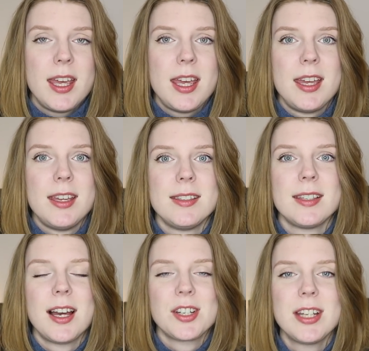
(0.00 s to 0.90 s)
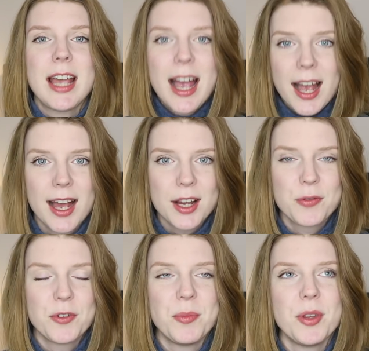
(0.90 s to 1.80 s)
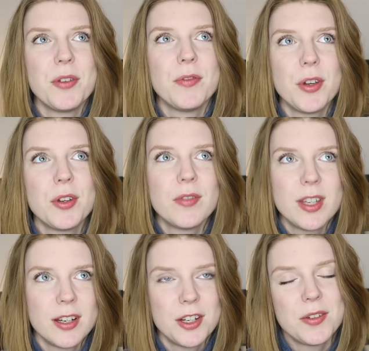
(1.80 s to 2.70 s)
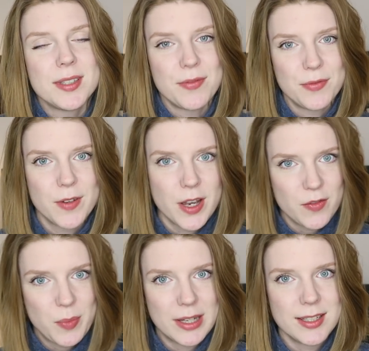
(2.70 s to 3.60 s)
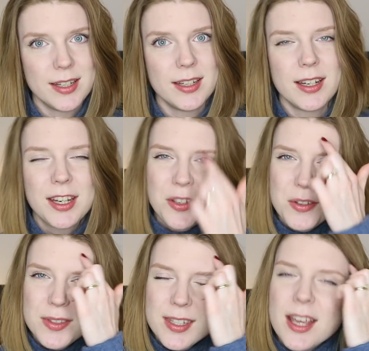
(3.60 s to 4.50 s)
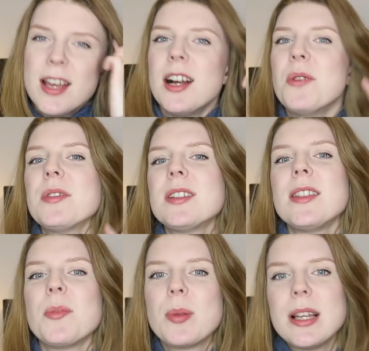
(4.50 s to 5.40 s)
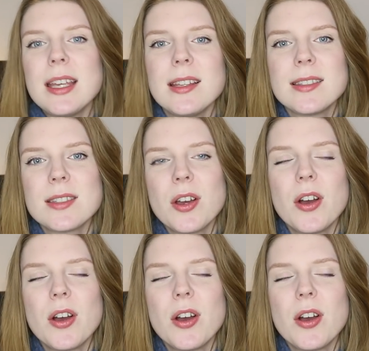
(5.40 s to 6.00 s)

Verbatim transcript: is actually a hack from the Vogue V9075 pattern and I used, I wanted the pleats